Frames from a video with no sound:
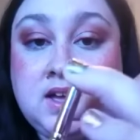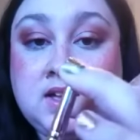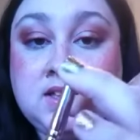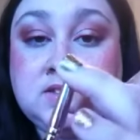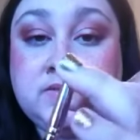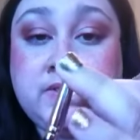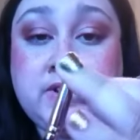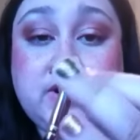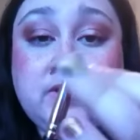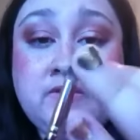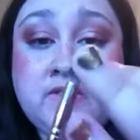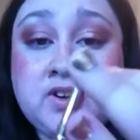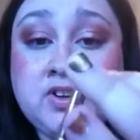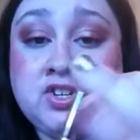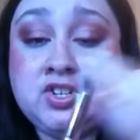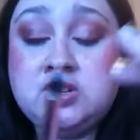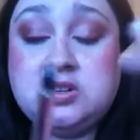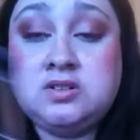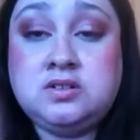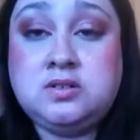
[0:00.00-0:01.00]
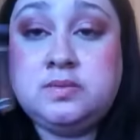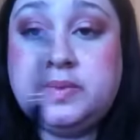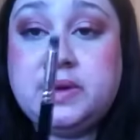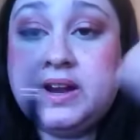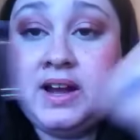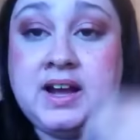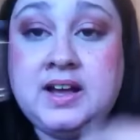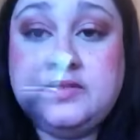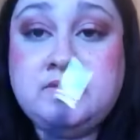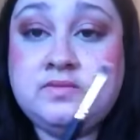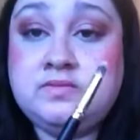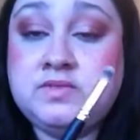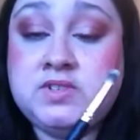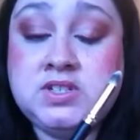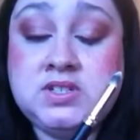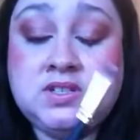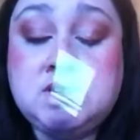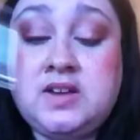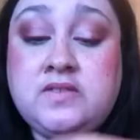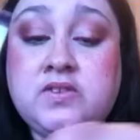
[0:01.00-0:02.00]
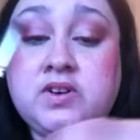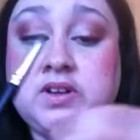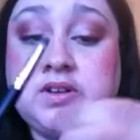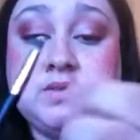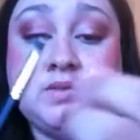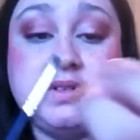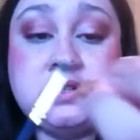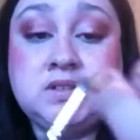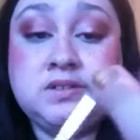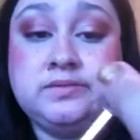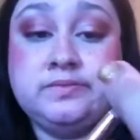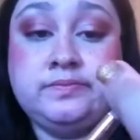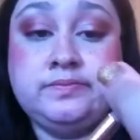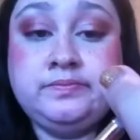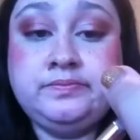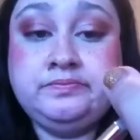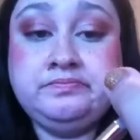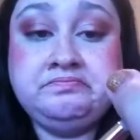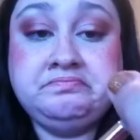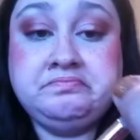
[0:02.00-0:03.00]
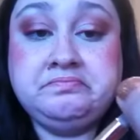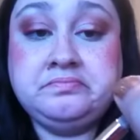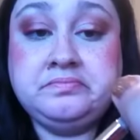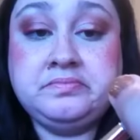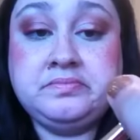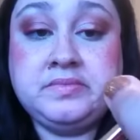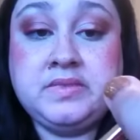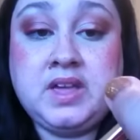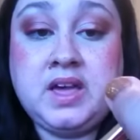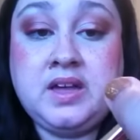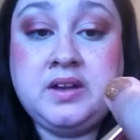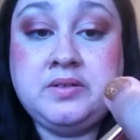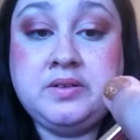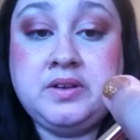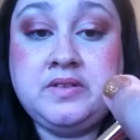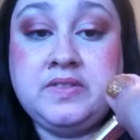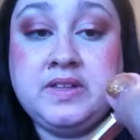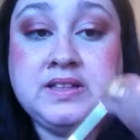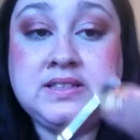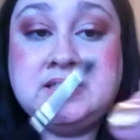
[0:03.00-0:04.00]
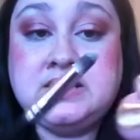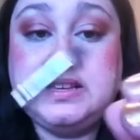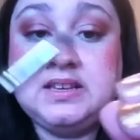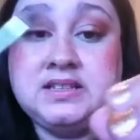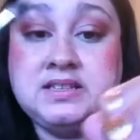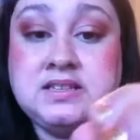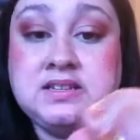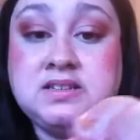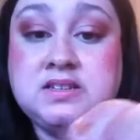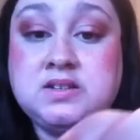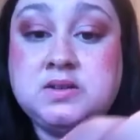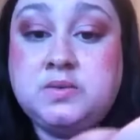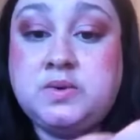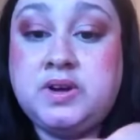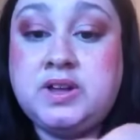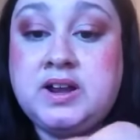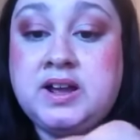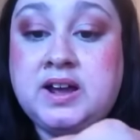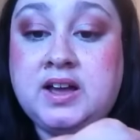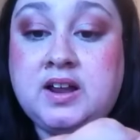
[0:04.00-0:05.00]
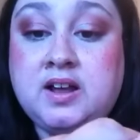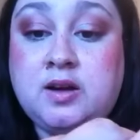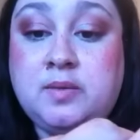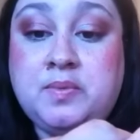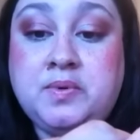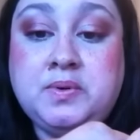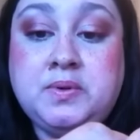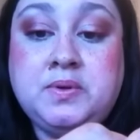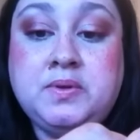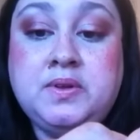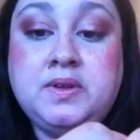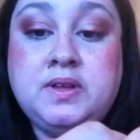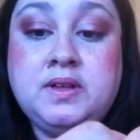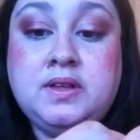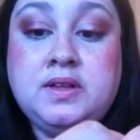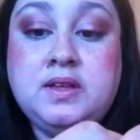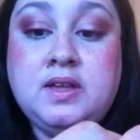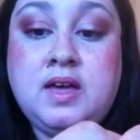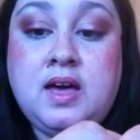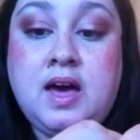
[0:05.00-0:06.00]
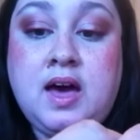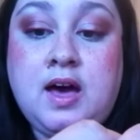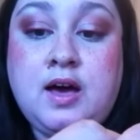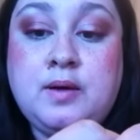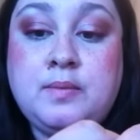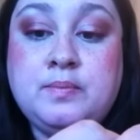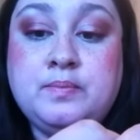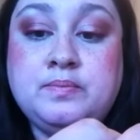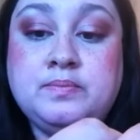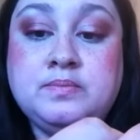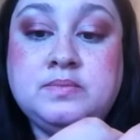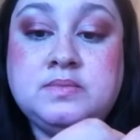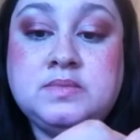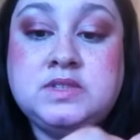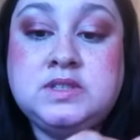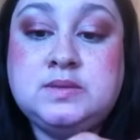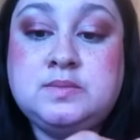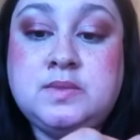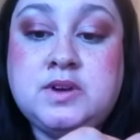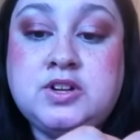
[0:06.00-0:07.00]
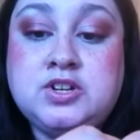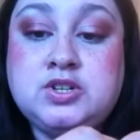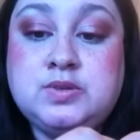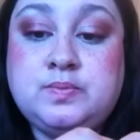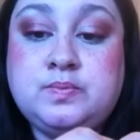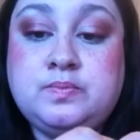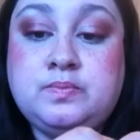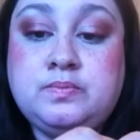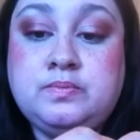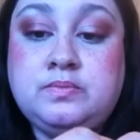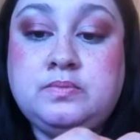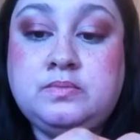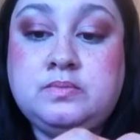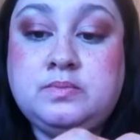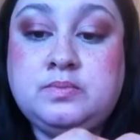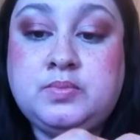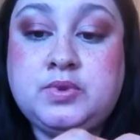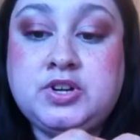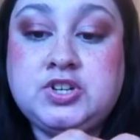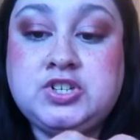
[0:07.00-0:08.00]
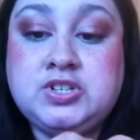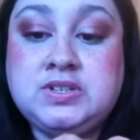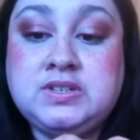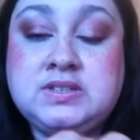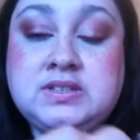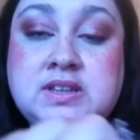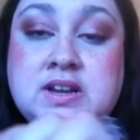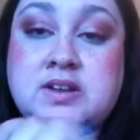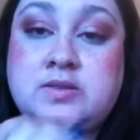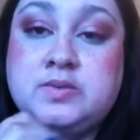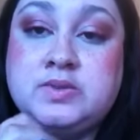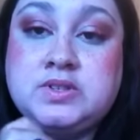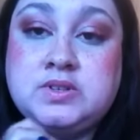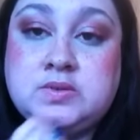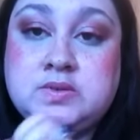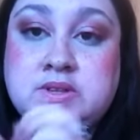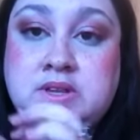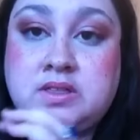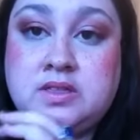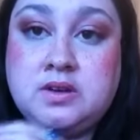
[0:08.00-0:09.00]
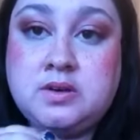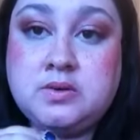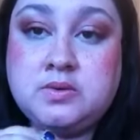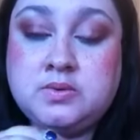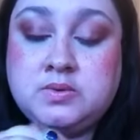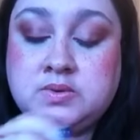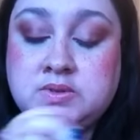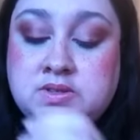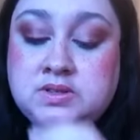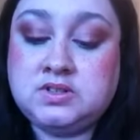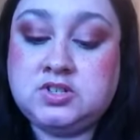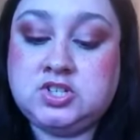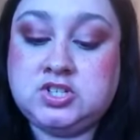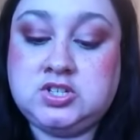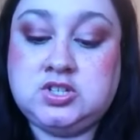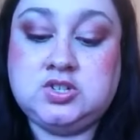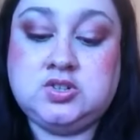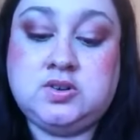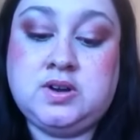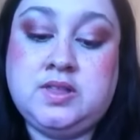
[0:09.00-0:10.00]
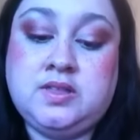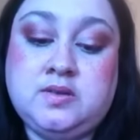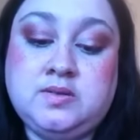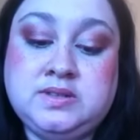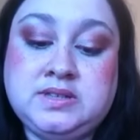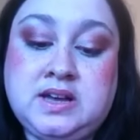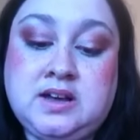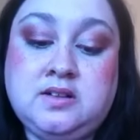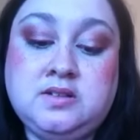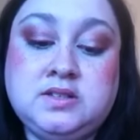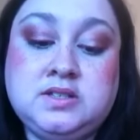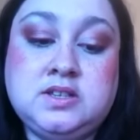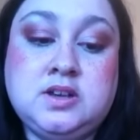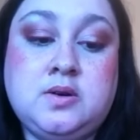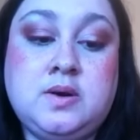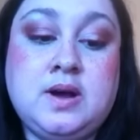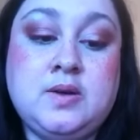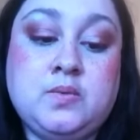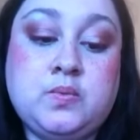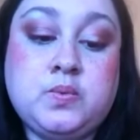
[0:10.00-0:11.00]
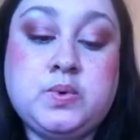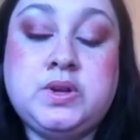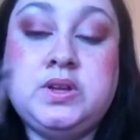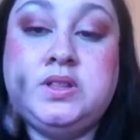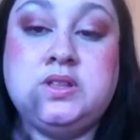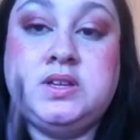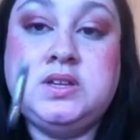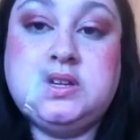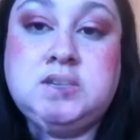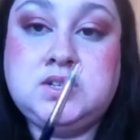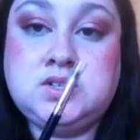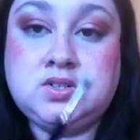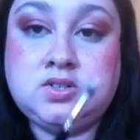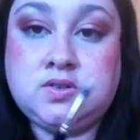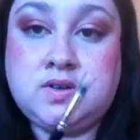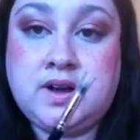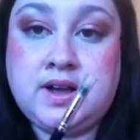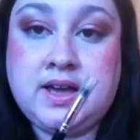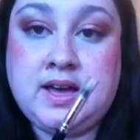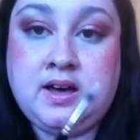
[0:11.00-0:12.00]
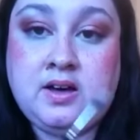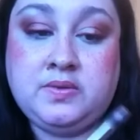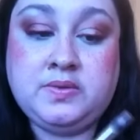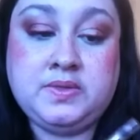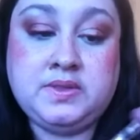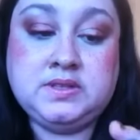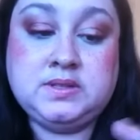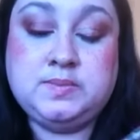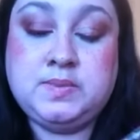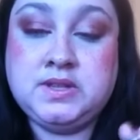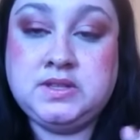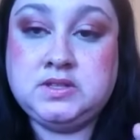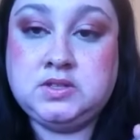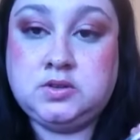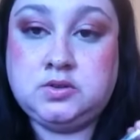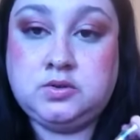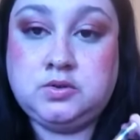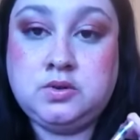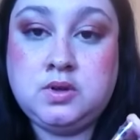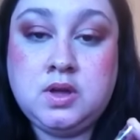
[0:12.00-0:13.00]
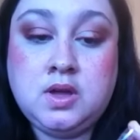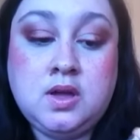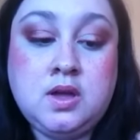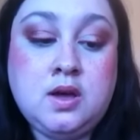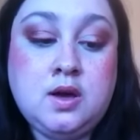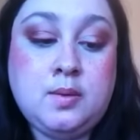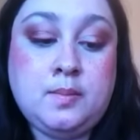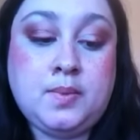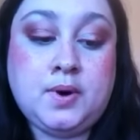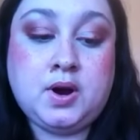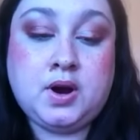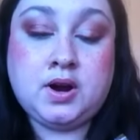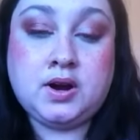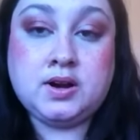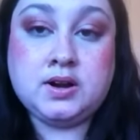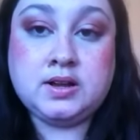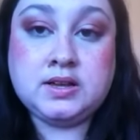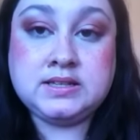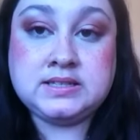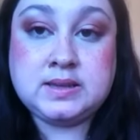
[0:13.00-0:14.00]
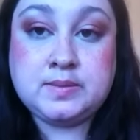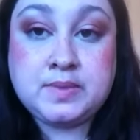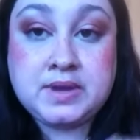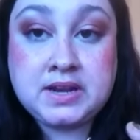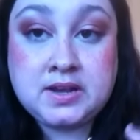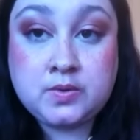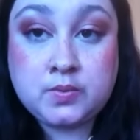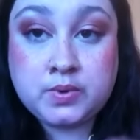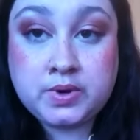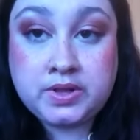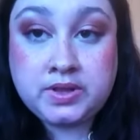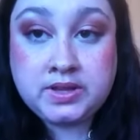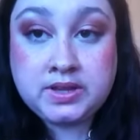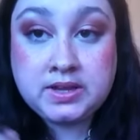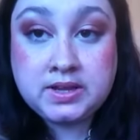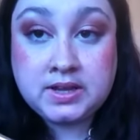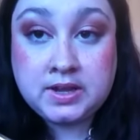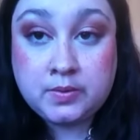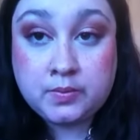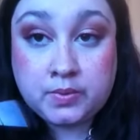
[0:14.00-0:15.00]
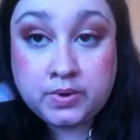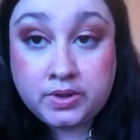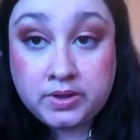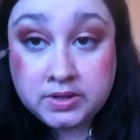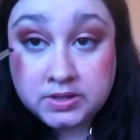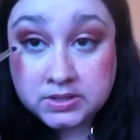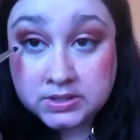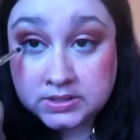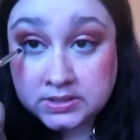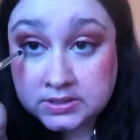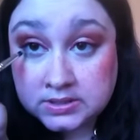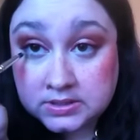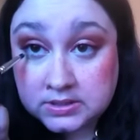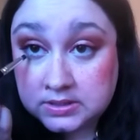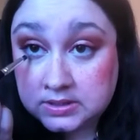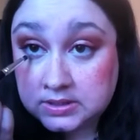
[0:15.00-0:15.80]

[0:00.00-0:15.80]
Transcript: very functional, but I've just never used it. I don't know if that's laziness or what. I got a couple smudge brushes, and I was using those just to try those out. So I really need to try out this pencil part, because I mean, it really just